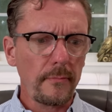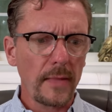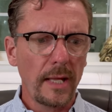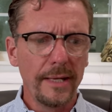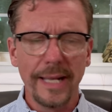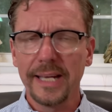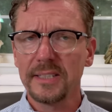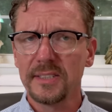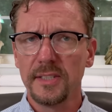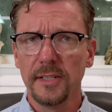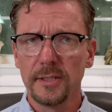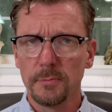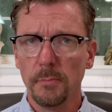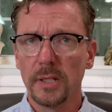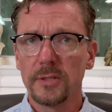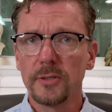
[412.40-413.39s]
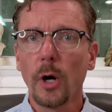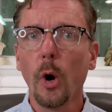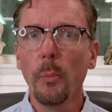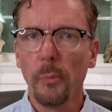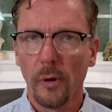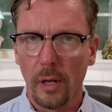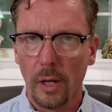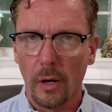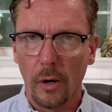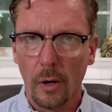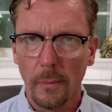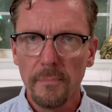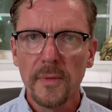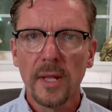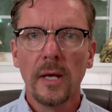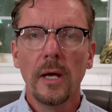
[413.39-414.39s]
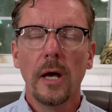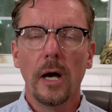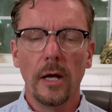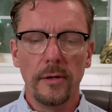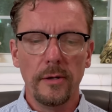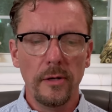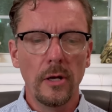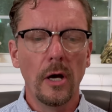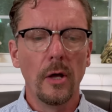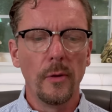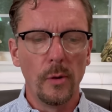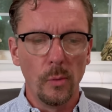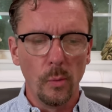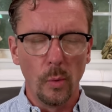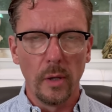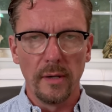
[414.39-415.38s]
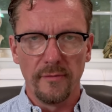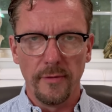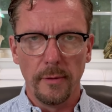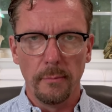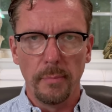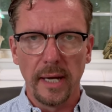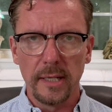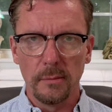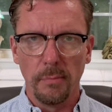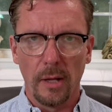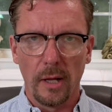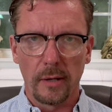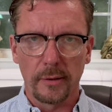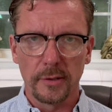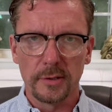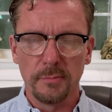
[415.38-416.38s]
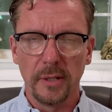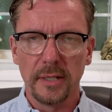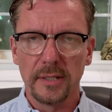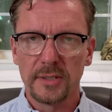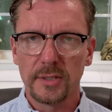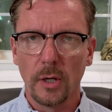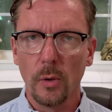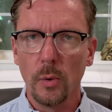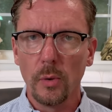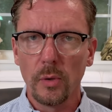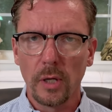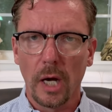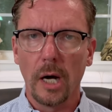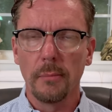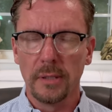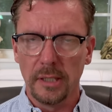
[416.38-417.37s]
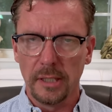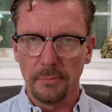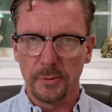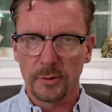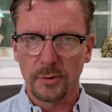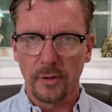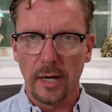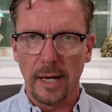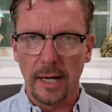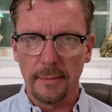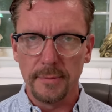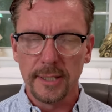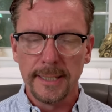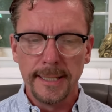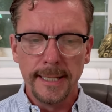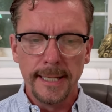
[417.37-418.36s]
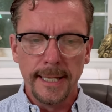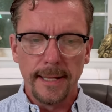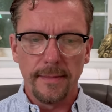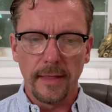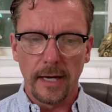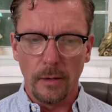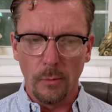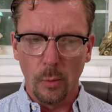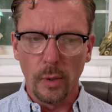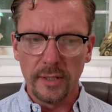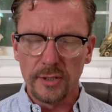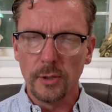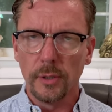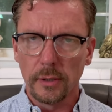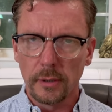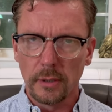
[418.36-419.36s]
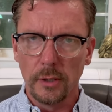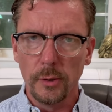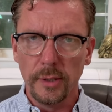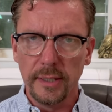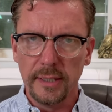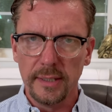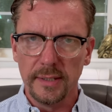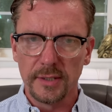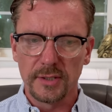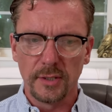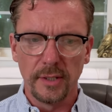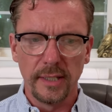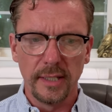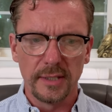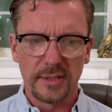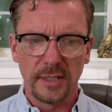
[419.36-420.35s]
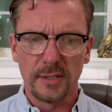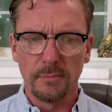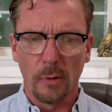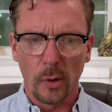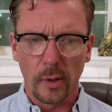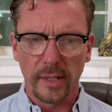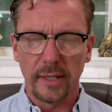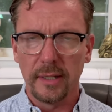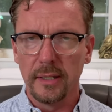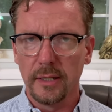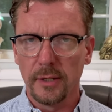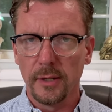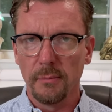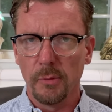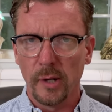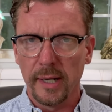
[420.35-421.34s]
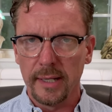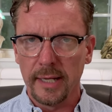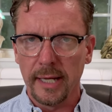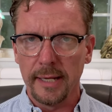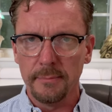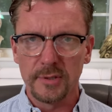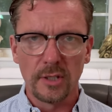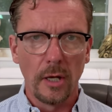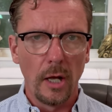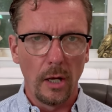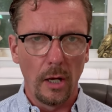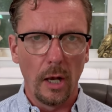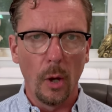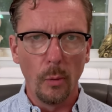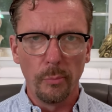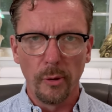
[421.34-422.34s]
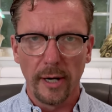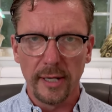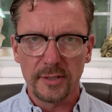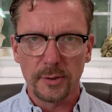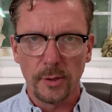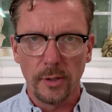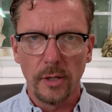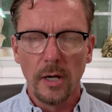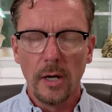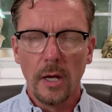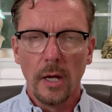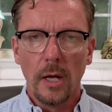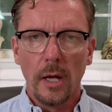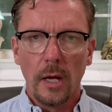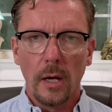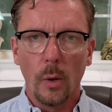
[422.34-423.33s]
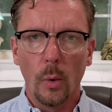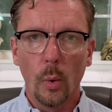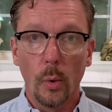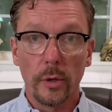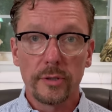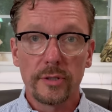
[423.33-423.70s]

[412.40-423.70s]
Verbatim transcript: Next is metoprolol, another one of the beta blockers, but it's so commonly prescribed that I wanted to include it in this list. It's marketed under the brand names Lopressor or